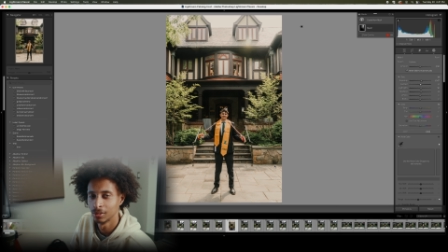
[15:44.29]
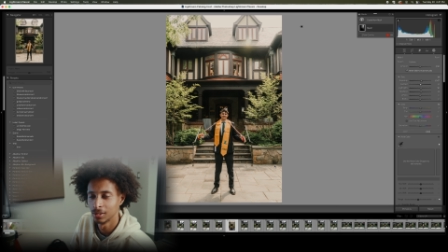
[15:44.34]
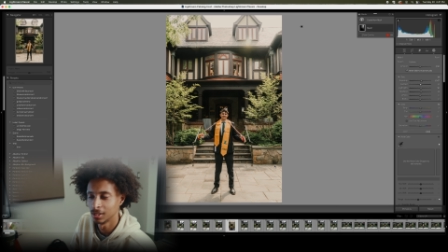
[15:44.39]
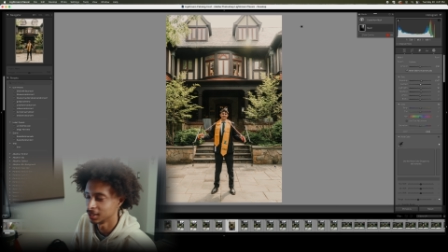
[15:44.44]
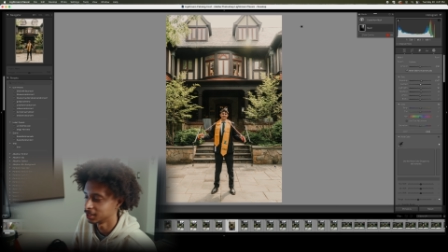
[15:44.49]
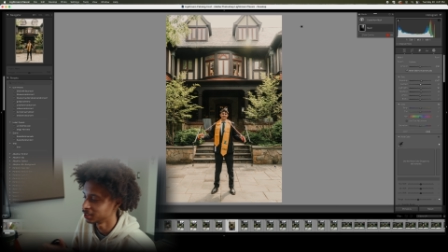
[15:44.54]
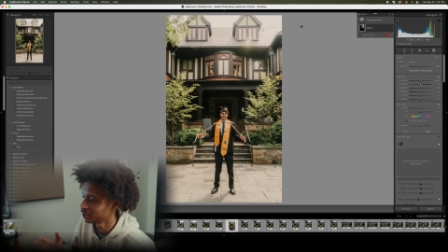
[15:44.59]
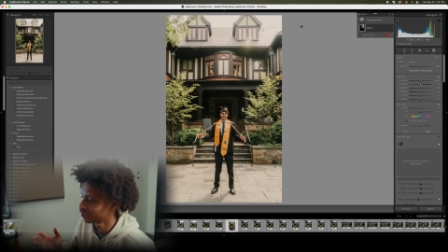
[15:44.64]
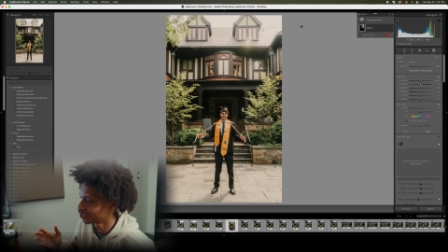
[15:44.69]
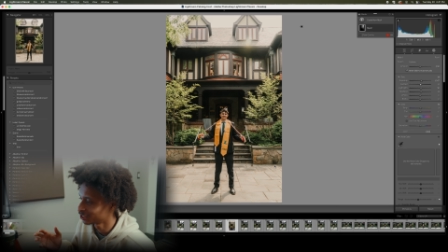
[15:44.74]
Like,
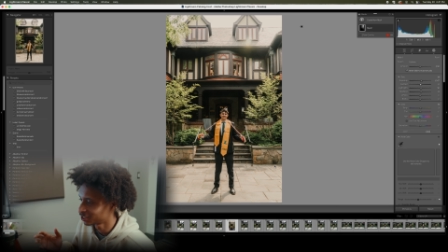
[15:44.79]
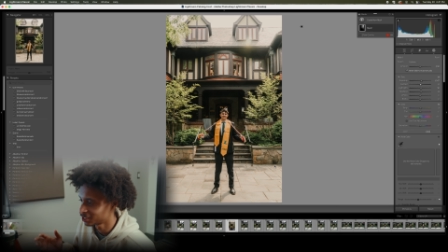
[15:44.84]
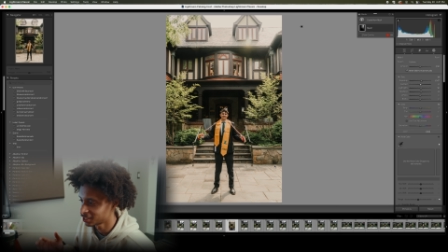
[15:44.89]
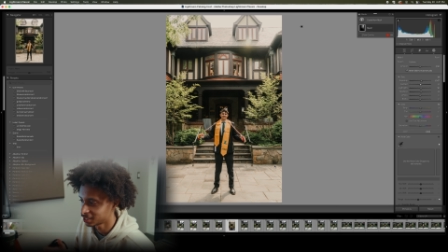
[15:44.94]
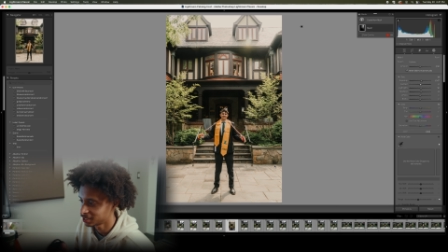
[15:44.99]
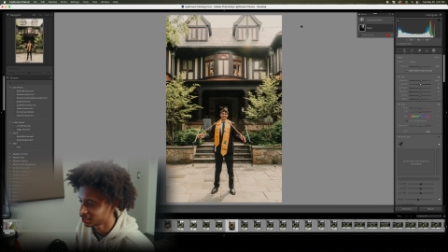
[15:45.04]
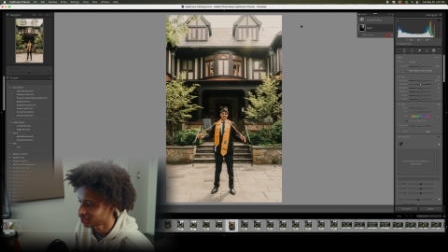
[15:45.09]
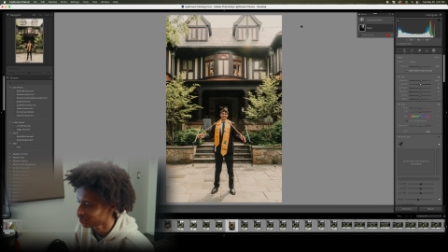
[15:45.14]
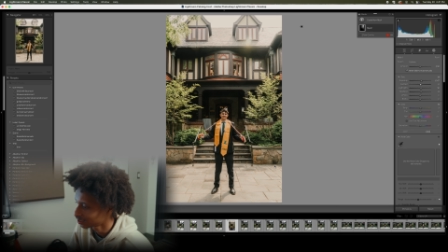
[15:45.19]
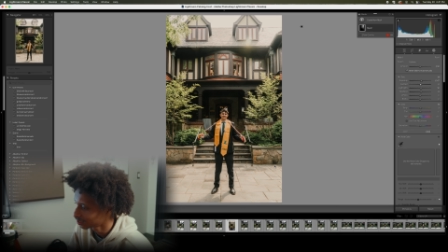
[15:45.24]
it's just
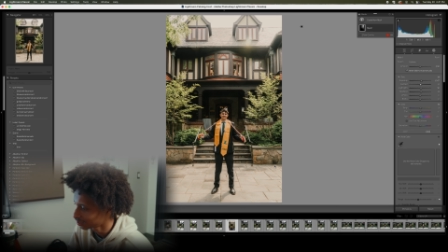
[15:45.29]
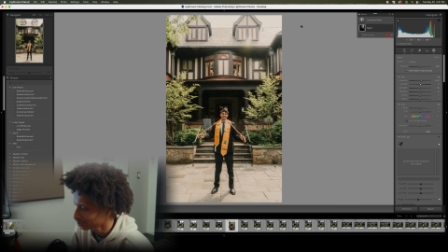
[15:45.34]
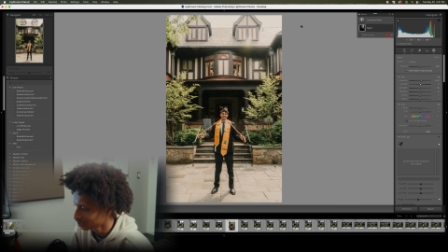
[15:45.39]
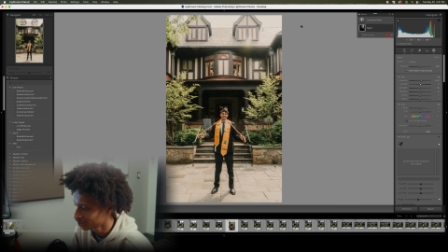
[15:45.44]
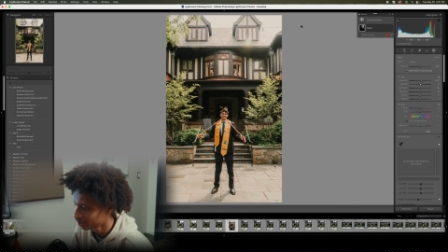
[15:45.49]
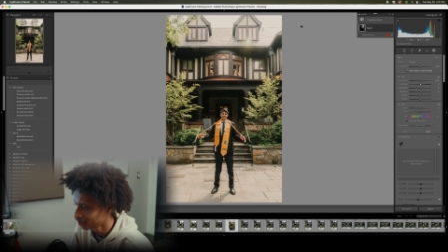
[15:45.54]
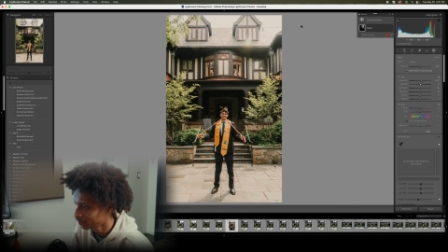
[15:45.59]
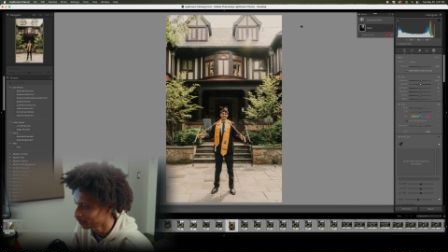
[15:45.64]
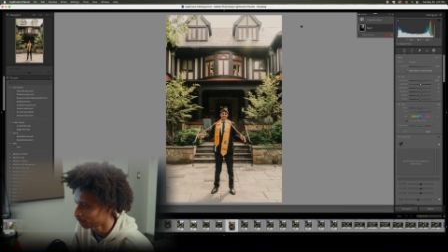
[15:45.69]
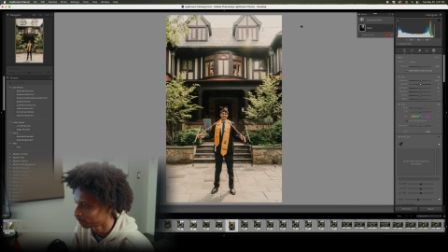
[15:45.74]
not
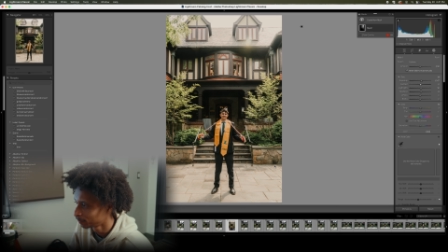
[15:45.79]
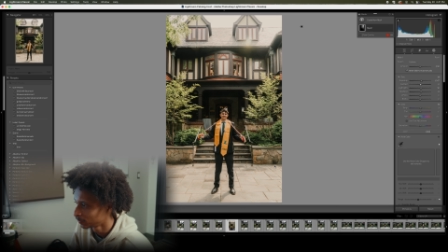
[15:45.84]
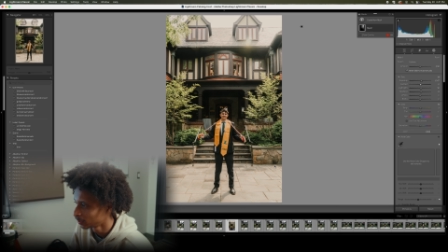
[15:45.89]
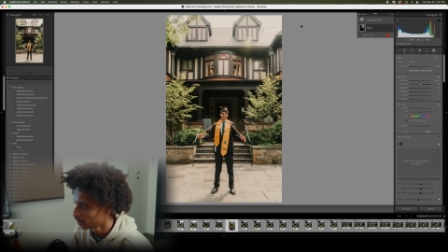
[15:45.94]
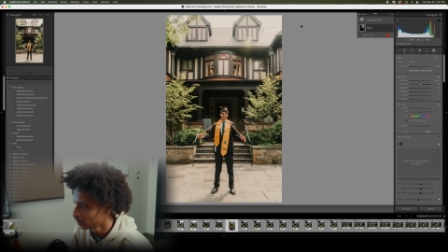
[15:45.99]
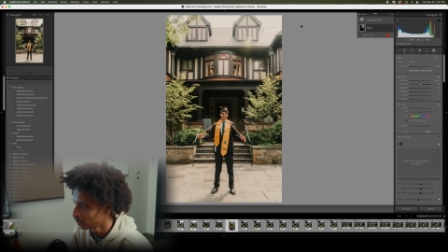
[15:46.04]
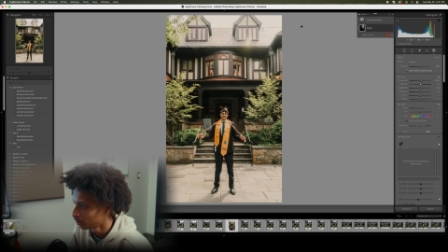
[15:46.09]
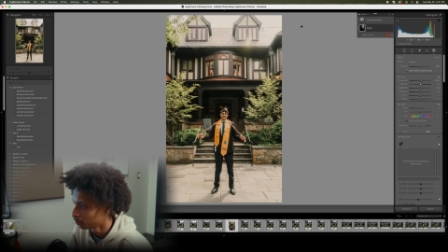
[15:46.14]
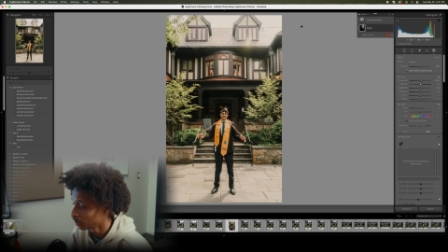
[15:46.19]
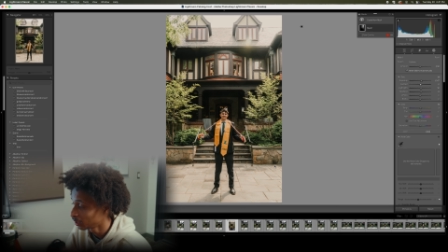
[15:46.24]
necessary.
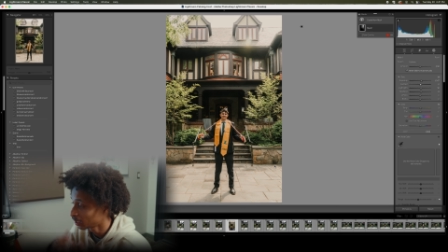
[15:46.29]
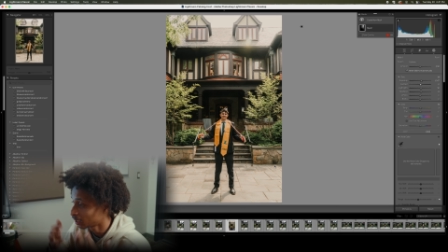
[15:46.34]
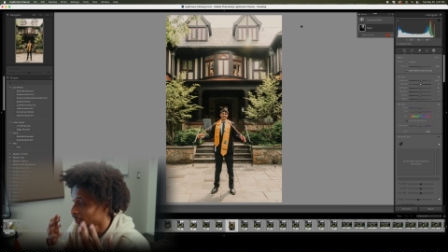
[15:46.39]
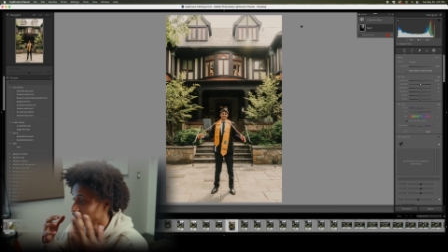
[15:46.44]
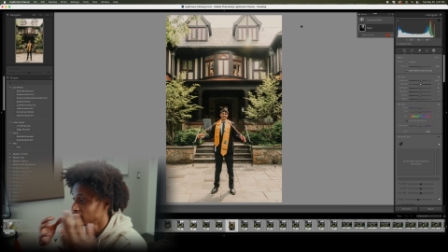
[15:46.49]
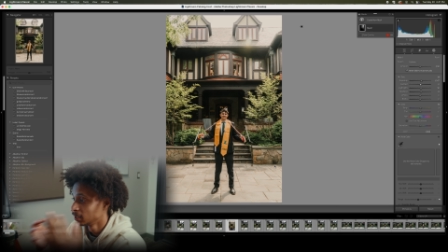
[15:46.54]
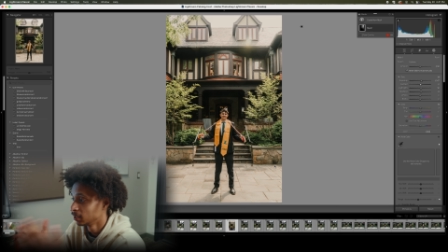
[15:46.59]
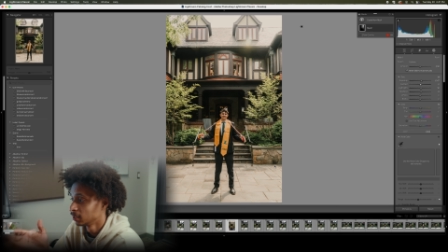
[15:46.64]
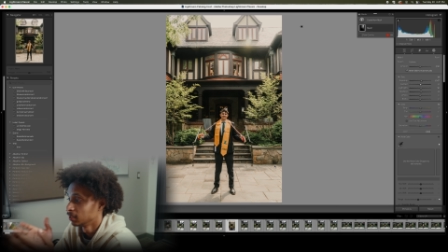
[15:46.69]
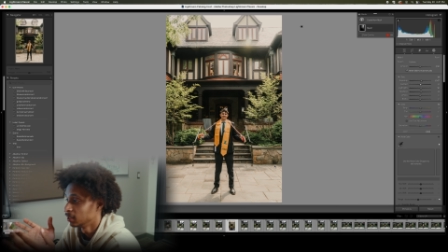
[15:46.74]
But yeah,
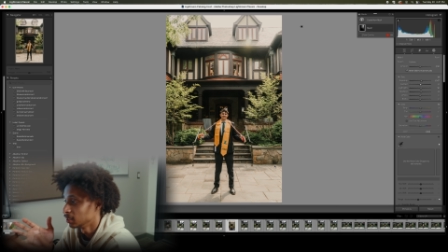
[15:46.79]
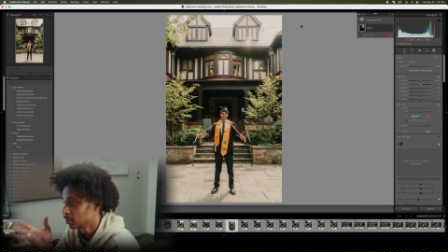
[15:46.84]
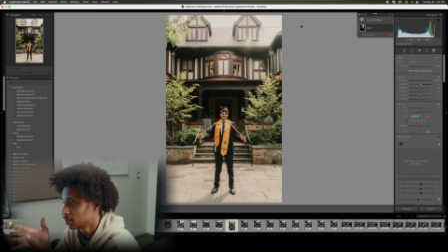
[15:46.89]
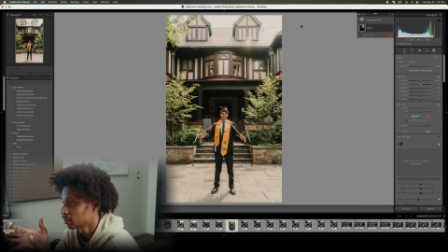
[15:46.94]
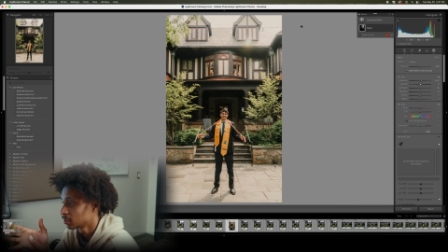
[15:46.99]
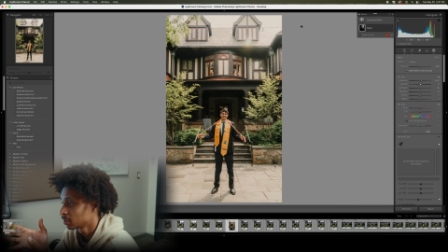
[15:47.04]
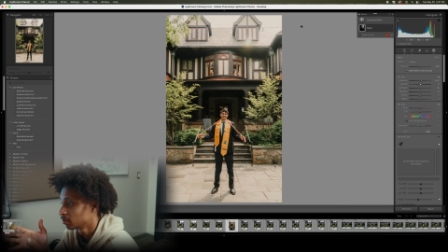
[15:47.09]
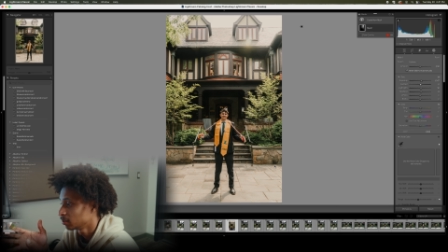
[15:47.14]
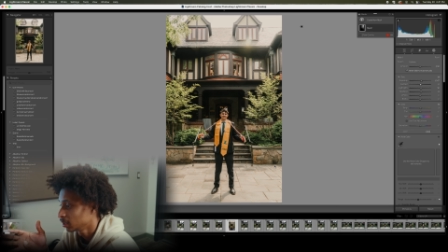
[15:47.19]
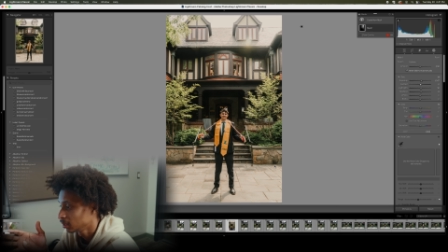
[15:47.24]
this is
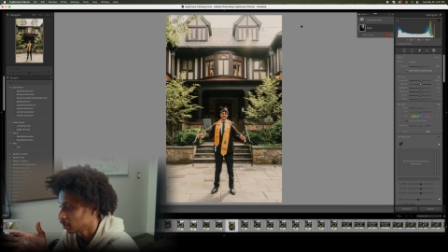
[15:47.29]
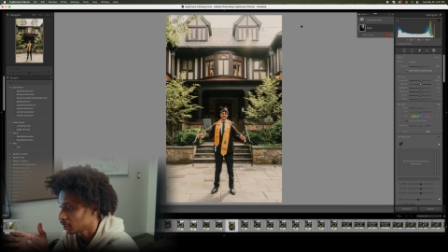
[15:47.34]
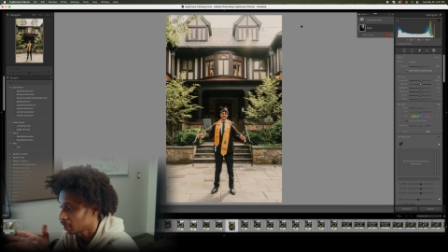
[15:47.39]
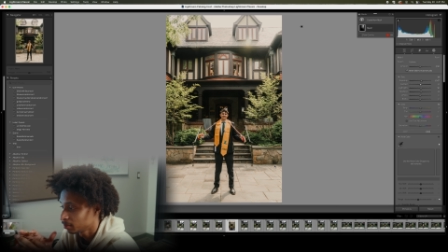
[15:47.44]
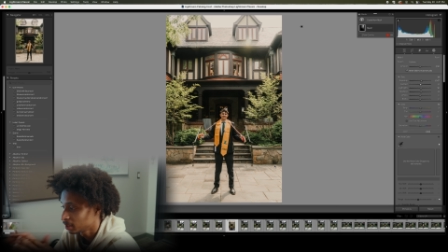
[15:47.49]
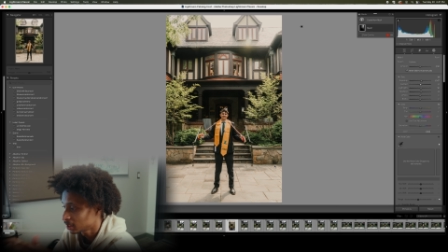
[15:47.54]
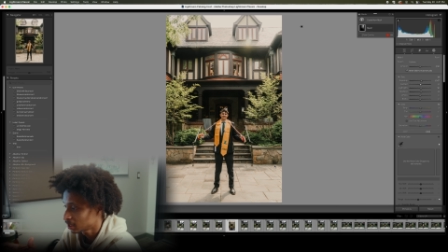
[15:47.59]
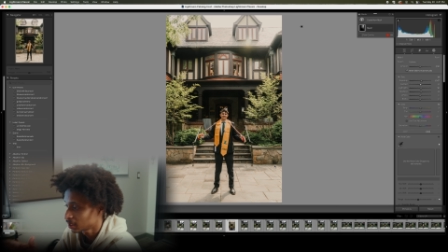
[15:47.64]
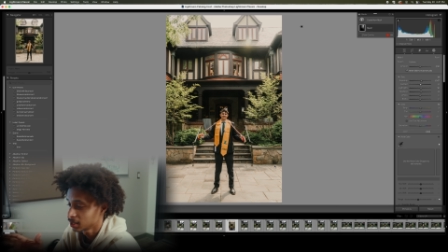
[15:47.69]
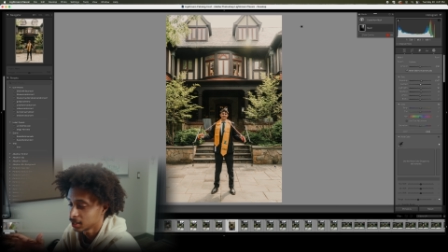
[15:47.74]
something that I'm
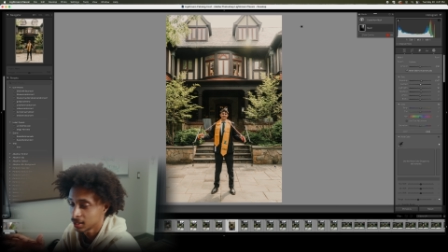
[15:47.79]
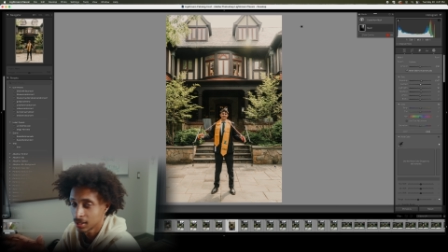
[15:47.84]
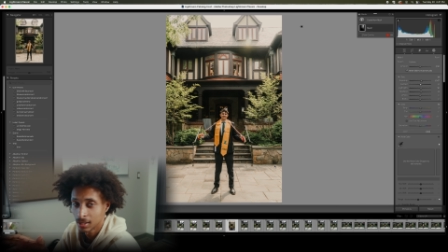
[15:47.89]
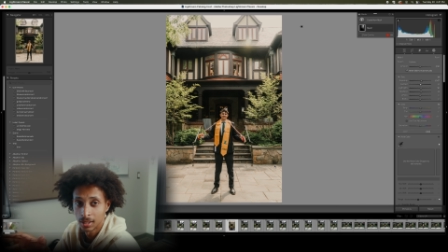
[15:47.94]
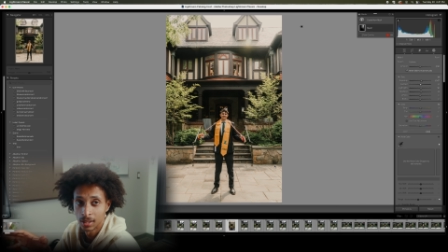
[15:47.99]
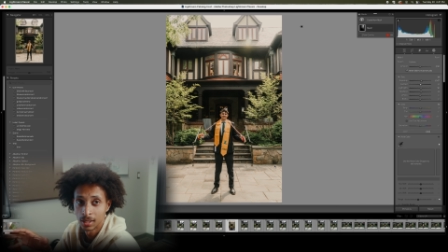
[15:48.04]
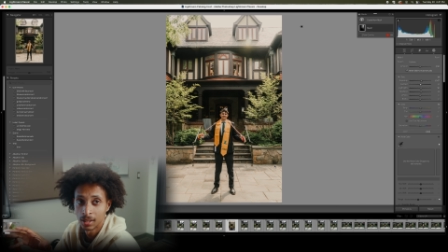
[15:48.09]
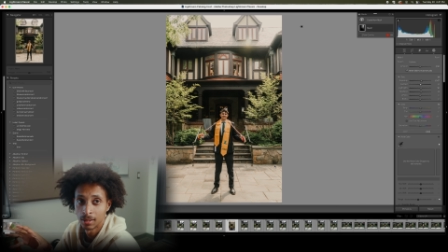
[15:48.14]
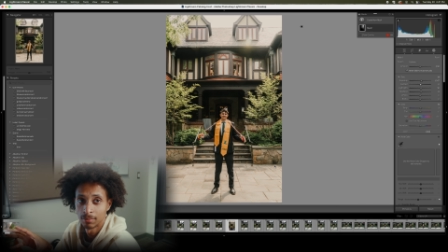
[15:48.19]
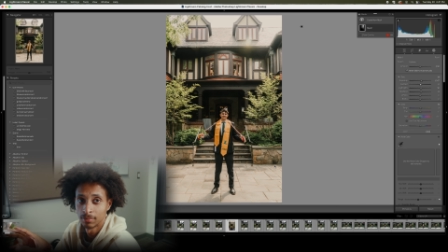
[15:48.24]
going to send the
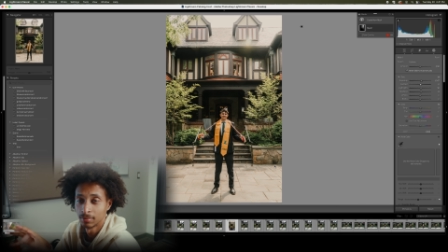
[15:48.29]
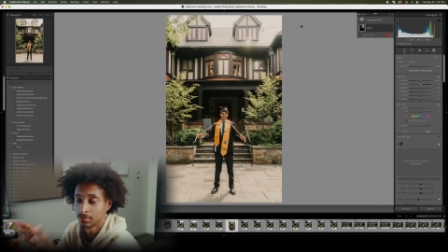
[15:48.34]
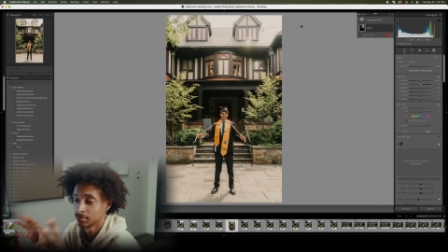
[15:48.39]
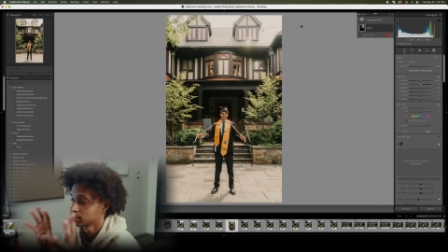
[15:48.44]
client,